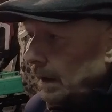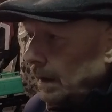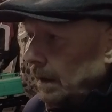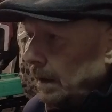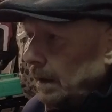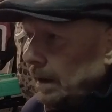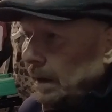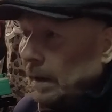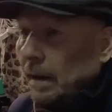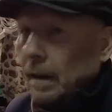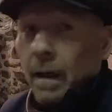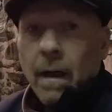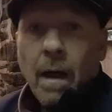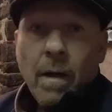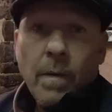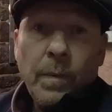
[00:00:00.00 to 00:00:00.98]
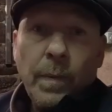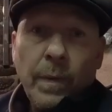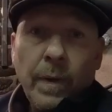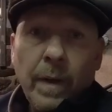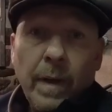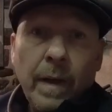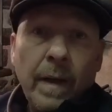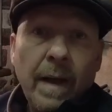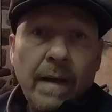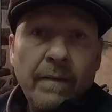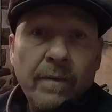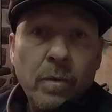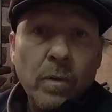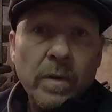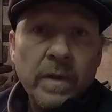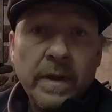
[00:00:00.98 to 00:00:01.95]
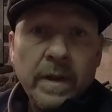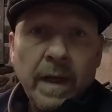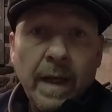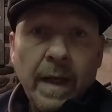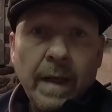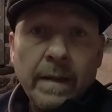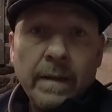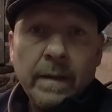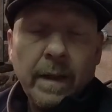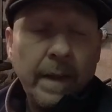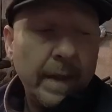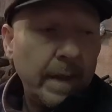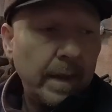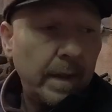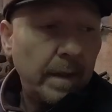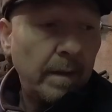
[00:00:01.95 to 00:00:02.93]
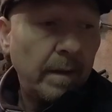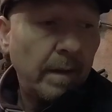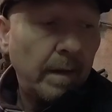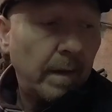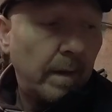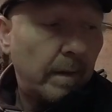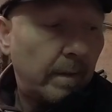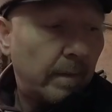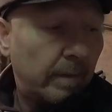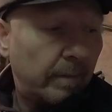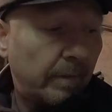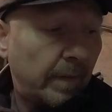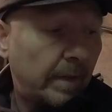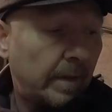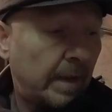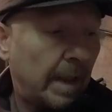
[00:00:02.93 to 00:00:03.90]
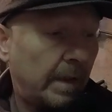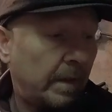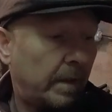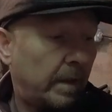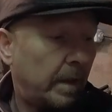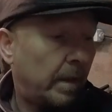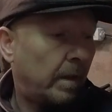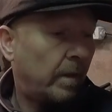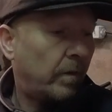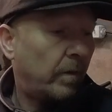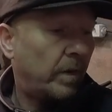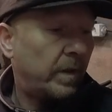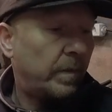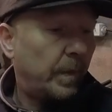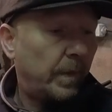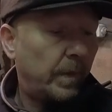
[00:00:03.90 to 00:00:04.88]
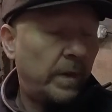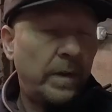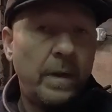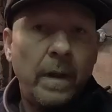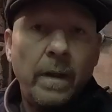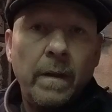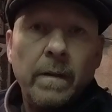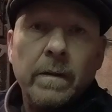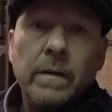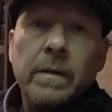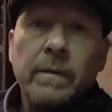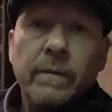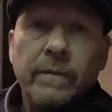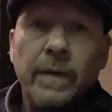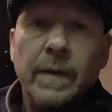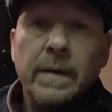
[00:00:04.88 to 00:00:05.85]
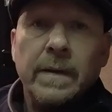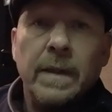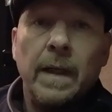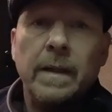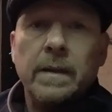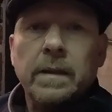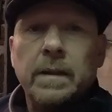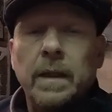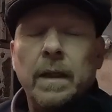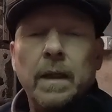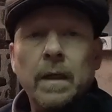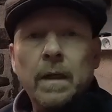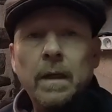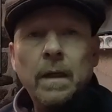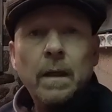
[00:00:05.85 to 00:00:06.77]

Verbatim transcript: Uh, I hope uh, everyone's had a uh, fantastic Christmas and fantastic